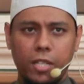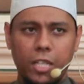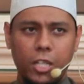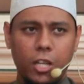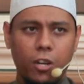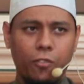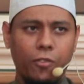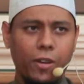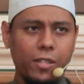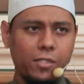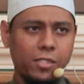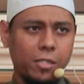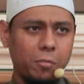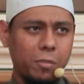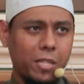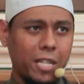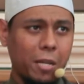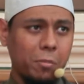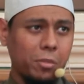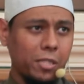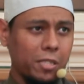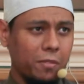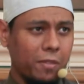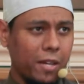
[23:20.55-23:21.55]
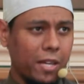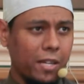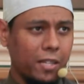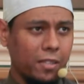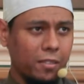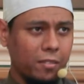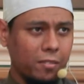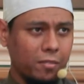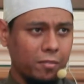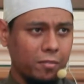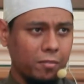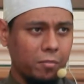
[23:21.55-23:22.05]
your fasting becomes
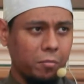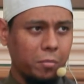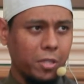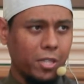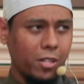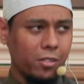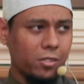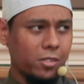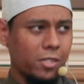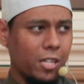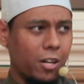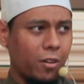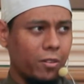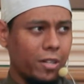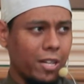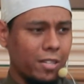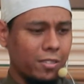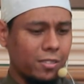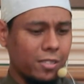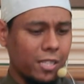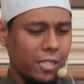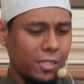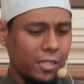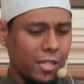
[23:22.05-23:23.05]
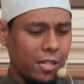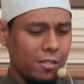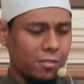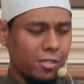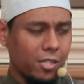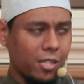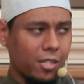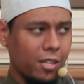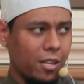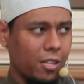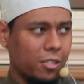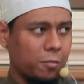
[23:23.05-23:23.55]
invalid because now there is
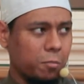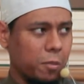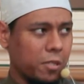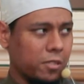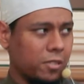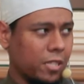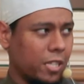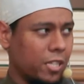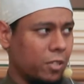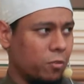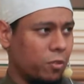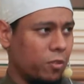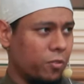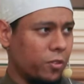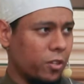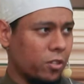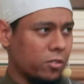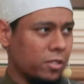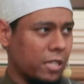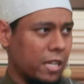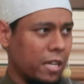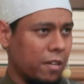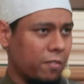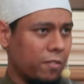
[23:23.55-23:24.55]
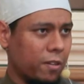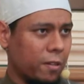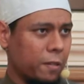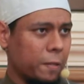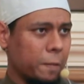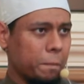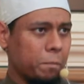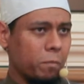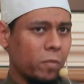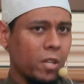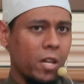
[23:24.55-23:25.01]
najasa that is mixed in with your saliva.